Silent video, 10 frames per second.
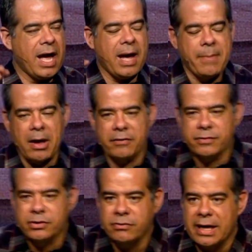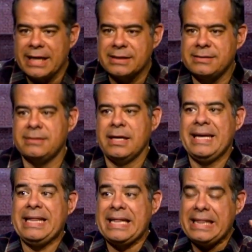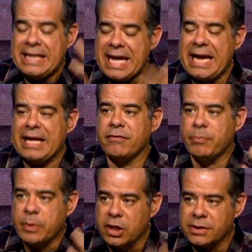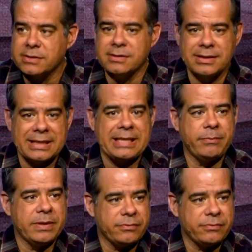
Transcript: amount of grace that they have personally